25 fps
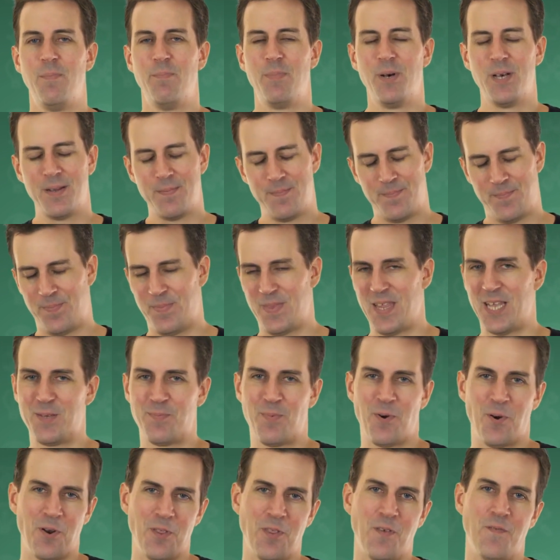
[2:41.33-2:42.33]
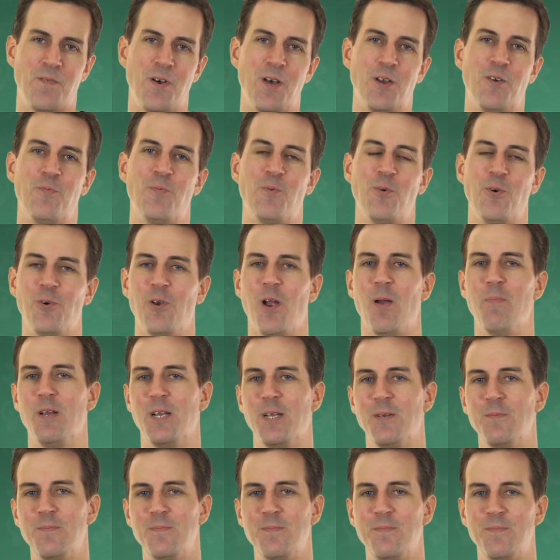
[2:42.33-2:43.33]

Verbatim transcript: But that's part of the fun of programming.